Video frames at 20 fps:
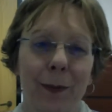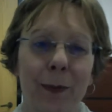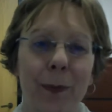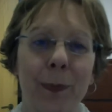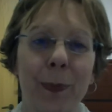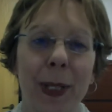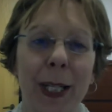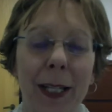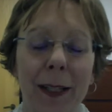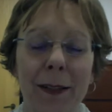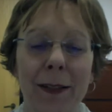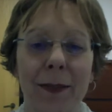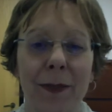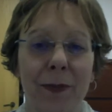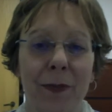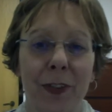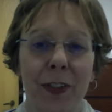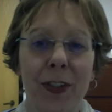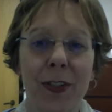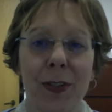Because,
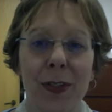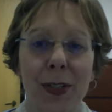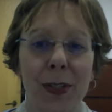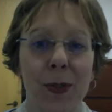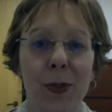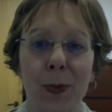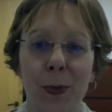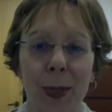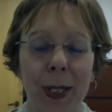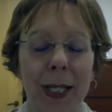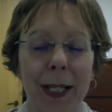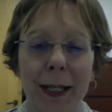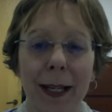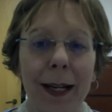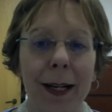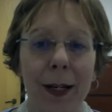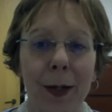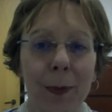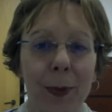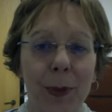for instance, right
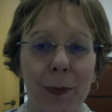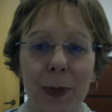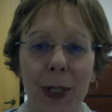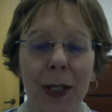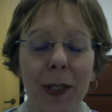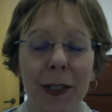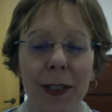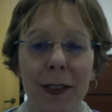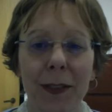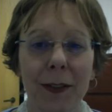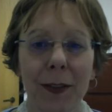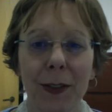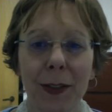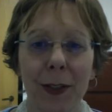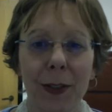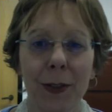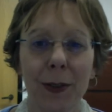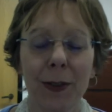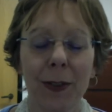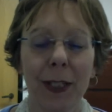now when I'm talking to
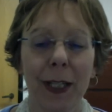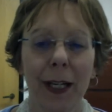you,